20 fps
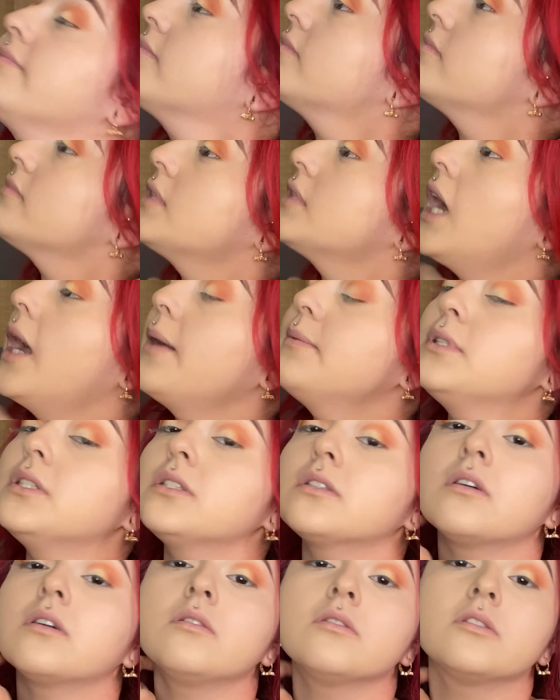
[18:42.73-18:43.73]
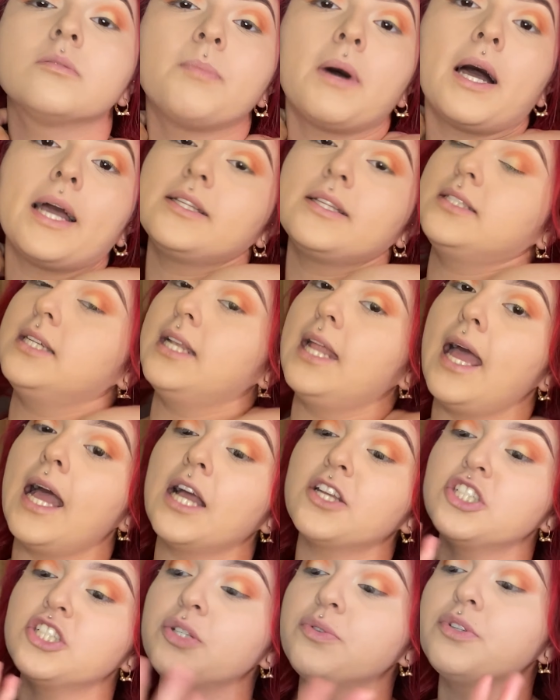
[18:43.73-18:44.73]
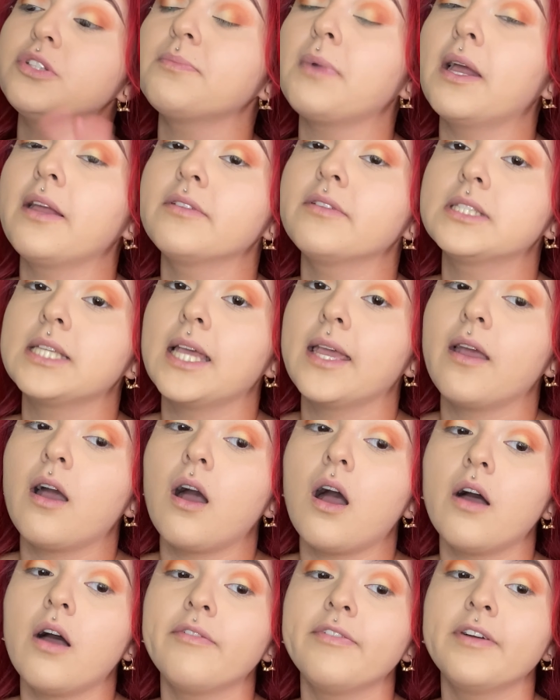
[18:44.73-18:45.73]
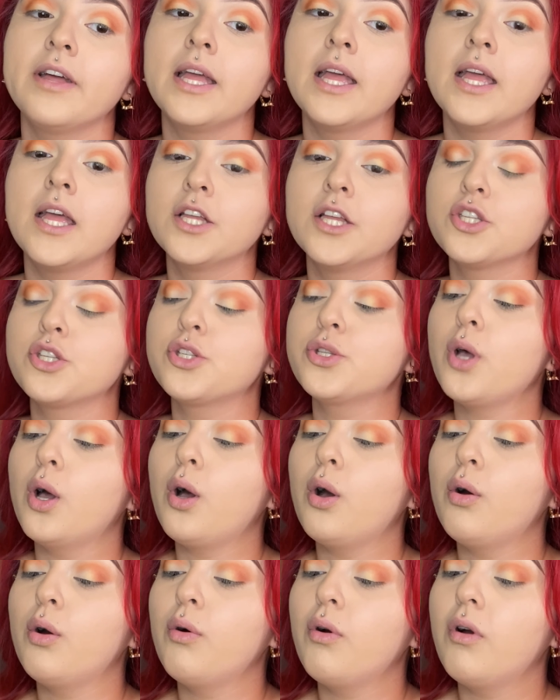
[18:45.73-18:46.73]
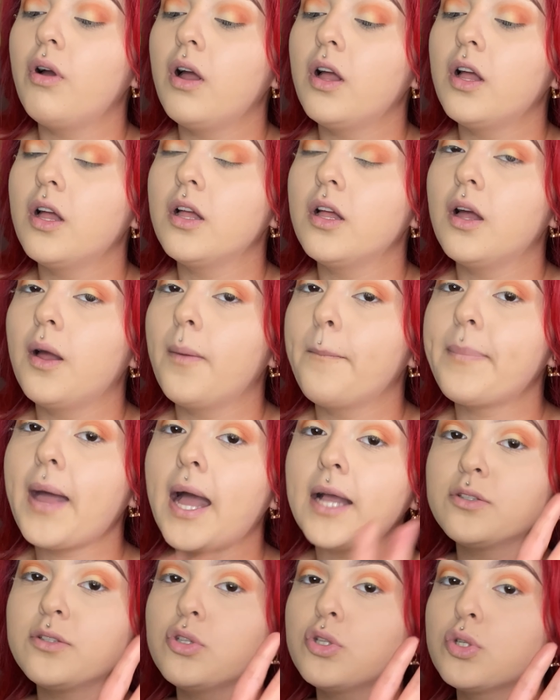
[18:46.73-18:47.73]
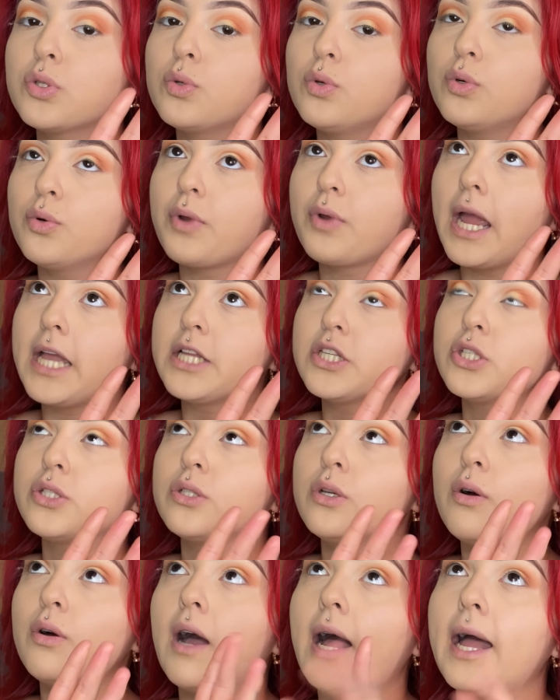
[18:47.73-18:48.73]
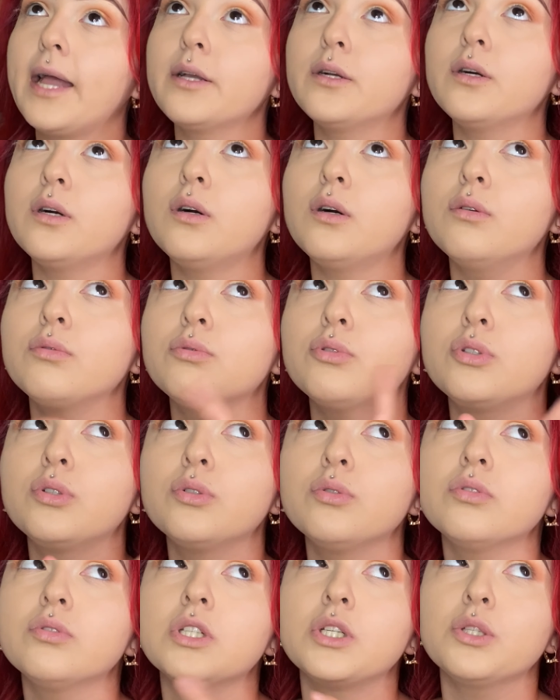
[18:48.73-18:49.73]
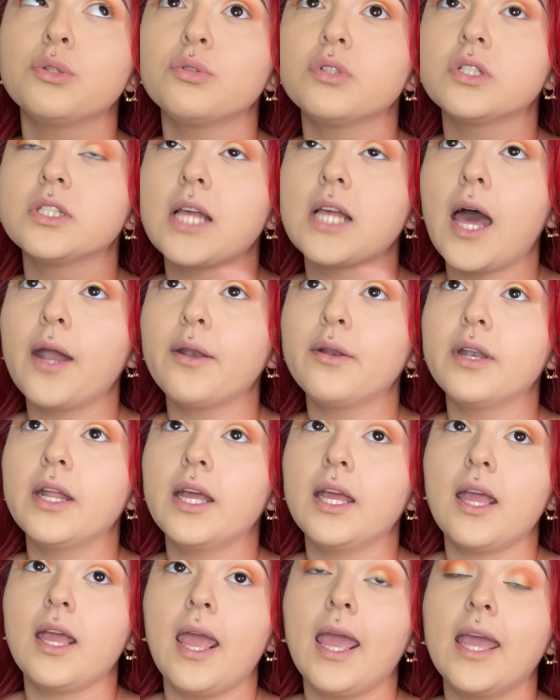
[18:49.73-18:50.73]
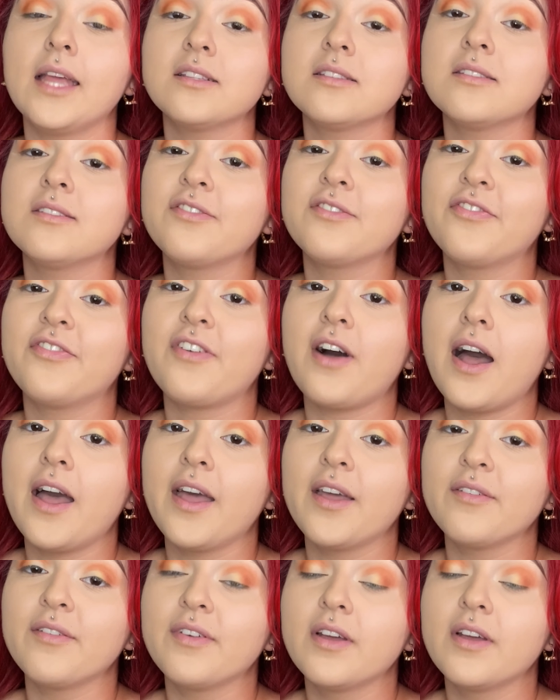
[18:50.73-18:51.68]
Time just goes by. Today actually was my day off. So back to school, right? So I go Tuesday through Saturday, 8 to 5.